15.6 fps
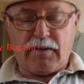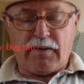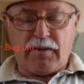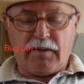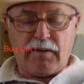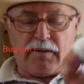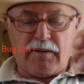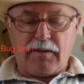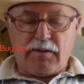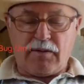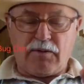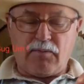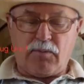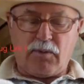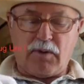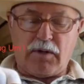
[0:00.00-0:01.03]

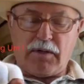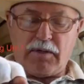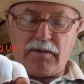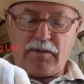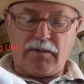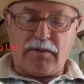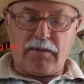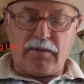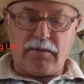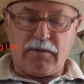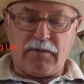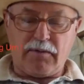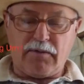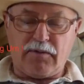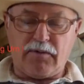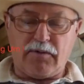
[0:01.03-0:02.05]
1,
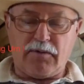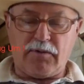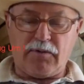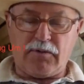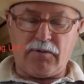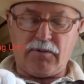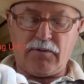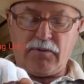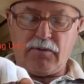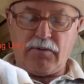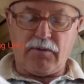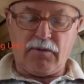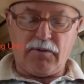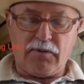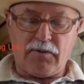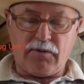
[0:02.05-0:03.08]
2,
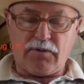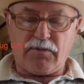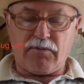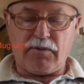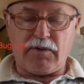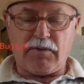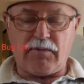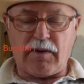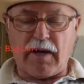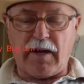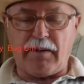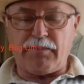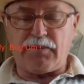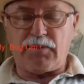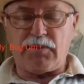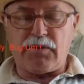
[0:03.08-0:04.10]
3 wraps.
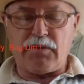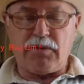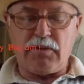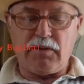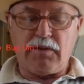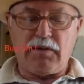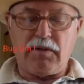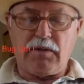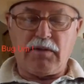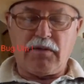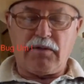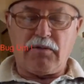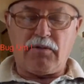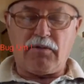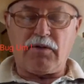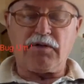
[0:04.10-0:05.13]
Notice
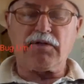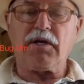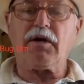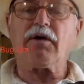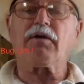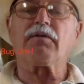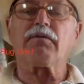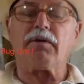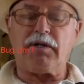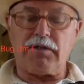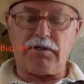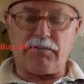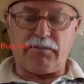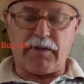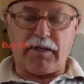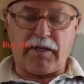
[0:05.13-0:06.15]
how the razor blade
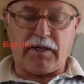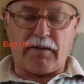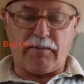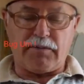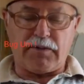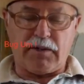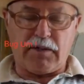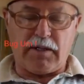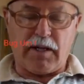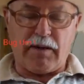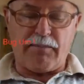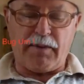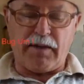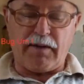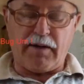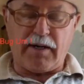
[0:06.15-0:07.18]
comes in a lot better
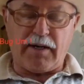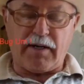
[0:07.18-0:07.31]
handy